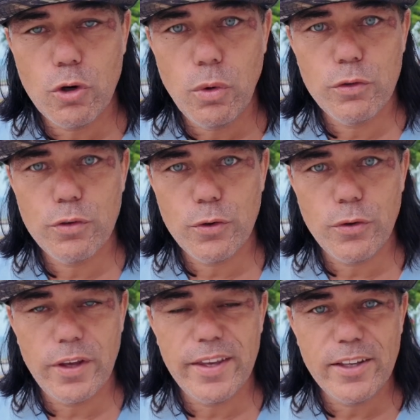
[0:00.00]
quote for
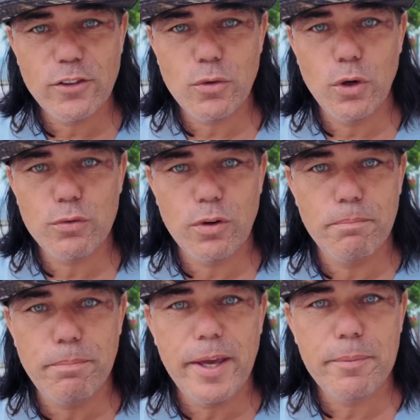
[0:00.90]
today is a quote
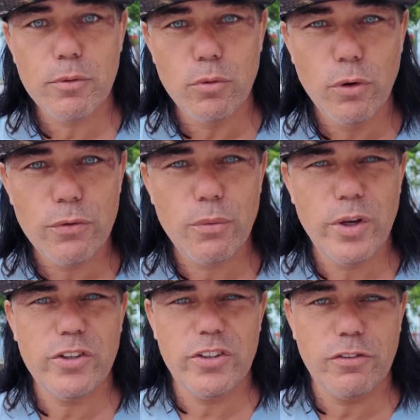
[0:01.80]
from Babe Ruth,
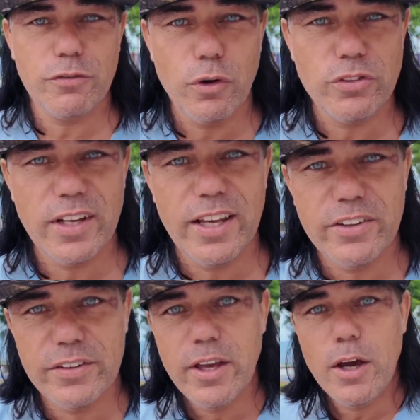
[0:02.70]
which is of course a
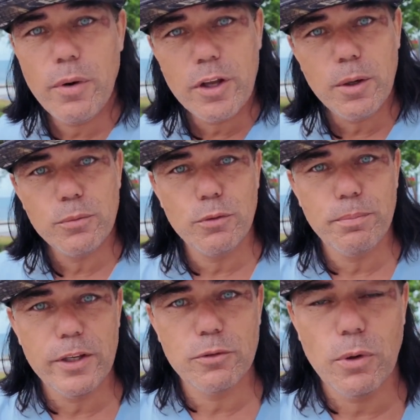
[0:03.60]
legend when it comes to
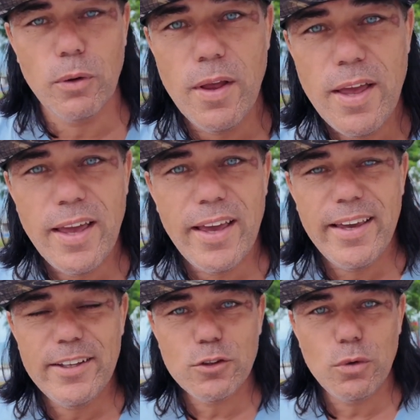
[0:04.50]
baseball.
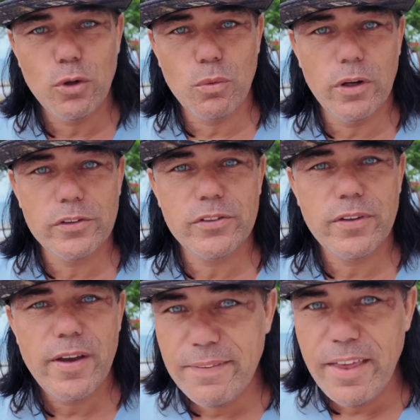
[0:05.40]
His quote was,
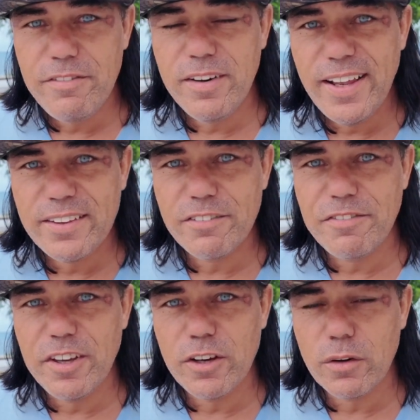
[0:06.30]
"Never let the
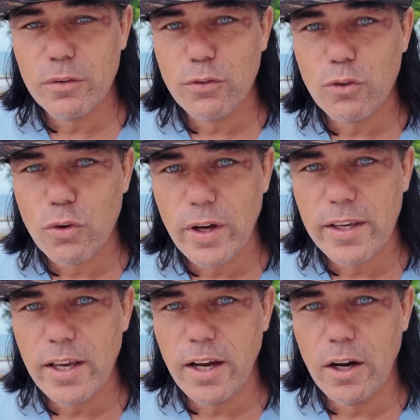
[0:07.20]
fear of
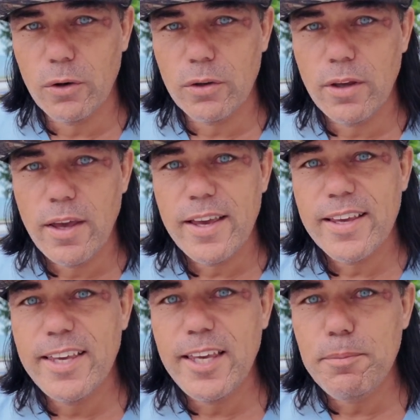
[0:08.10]
striking out
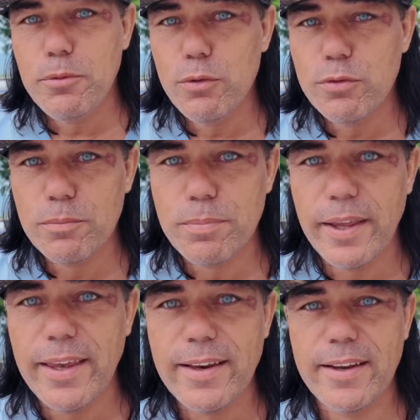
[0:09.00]
keep you from
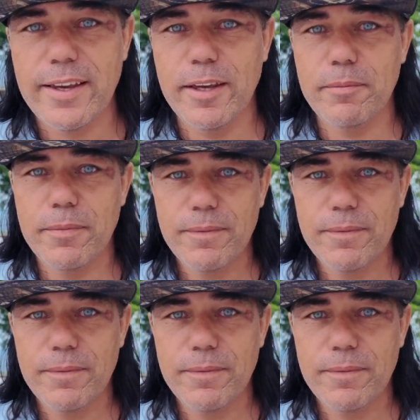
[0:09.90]
playing the game."